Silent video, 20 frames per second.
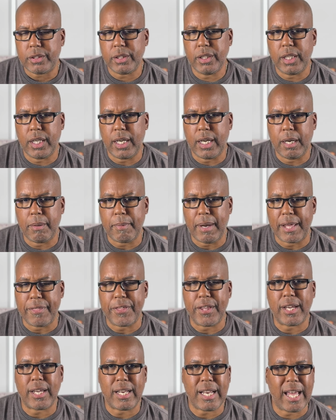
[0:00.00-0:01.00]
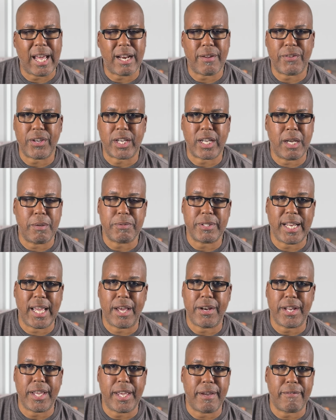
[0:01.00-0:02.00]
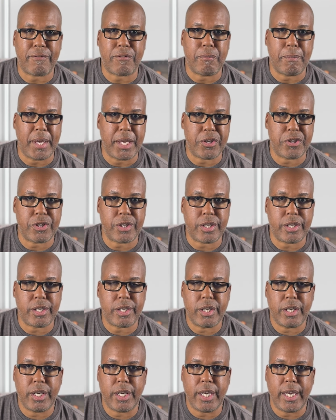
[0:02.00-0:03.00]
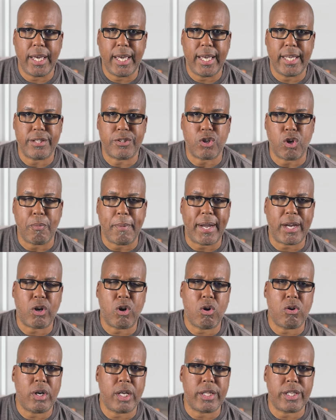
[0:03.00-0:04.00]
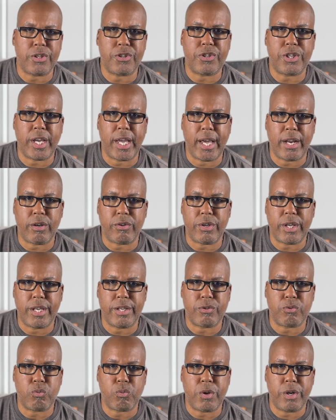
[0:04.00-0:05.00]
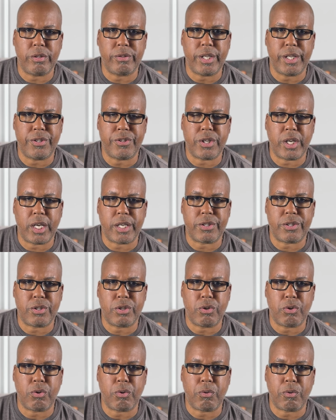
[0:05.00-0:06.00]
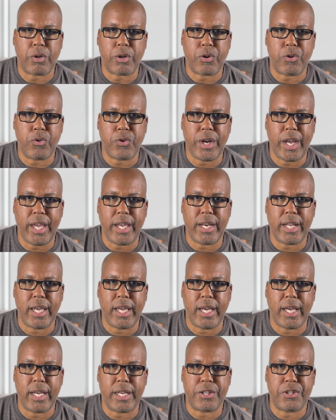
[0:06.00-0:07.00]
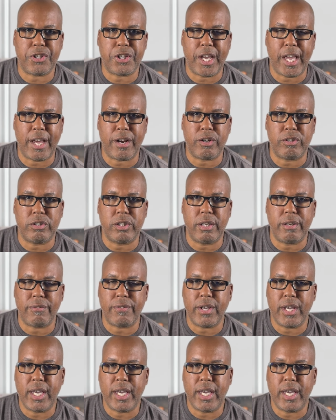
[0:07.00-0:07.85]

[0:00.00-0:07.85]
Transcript: I think a lot of it comes down to information. And so my goal on this channel is really just to create a channel of